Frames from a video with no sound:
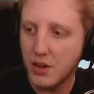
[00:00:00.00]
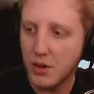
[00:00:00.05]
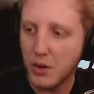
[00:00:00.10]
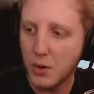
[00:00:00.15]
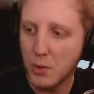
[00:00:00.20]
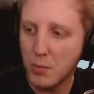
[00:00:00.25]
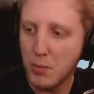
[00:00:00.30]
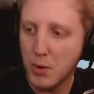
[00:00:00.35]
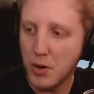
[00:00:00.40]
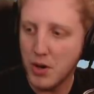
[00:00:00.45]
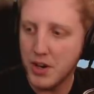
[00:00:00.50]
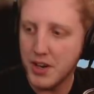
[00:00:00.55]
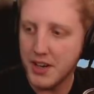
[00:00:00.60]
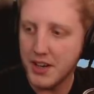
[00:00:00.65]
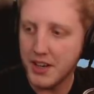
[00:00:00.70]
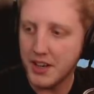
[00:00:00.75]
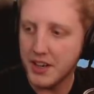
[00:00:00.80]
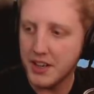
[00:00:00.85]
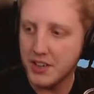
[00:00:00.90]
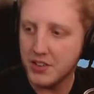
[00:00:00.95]
Oh boy,
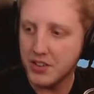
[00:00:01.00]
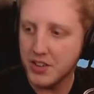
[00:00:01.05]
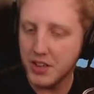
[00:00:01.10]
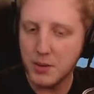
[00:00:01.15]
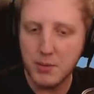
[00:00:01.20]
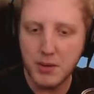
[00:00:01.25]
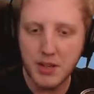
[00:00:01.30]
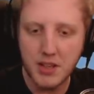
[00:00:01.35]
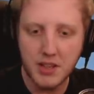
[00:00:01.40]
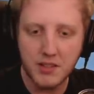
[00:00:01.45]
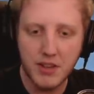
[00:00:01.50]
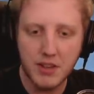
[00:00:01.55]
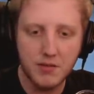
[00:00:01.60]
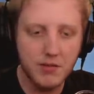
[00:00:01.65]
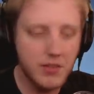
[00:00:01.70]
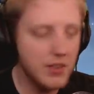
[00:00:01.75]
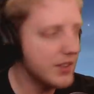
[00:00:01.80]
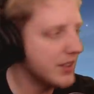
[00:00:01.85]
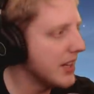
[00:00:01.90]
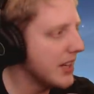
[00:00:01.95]
it's going to be an
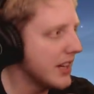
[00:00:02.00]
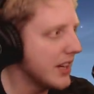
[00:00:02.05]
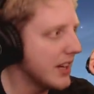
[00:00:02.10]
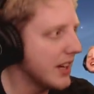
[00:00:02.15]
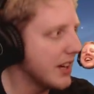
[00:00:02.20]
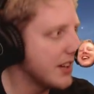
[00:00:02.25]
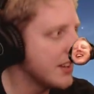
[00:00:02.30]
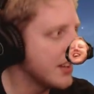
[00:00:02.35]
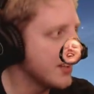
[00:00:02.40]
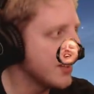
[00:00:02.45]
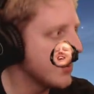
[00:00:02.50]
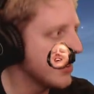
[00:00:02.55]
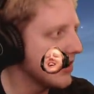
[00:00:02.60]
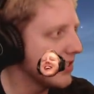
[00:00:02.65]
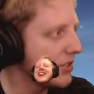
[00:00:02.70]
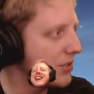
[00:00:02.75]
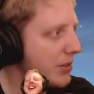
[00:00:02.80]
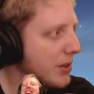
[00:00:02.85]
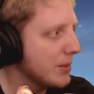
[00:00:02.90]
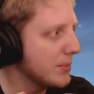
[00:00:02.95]
eventful day, I think, on
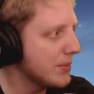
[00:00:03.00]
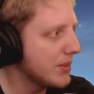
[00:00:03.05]
stream.